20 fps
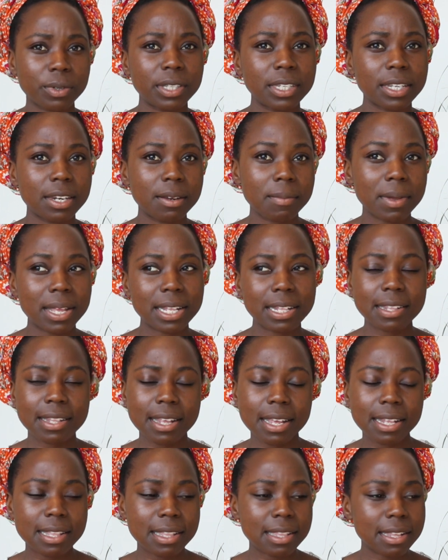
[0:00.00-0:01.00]
didn't make
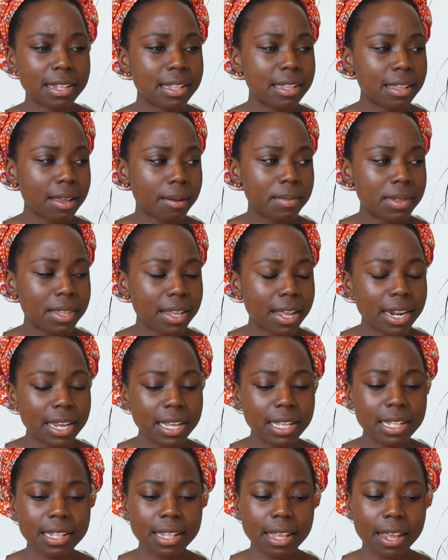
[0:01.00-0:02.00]
sense in some
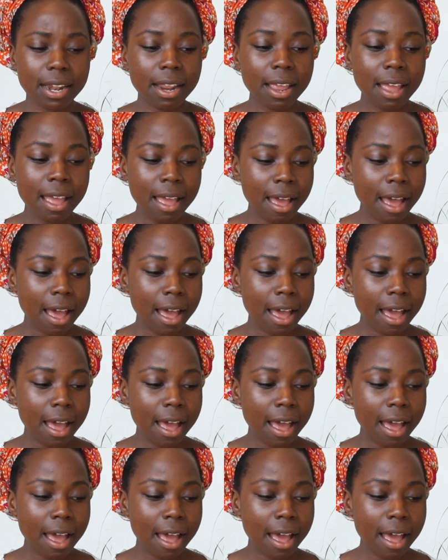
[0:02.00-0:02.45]
settings and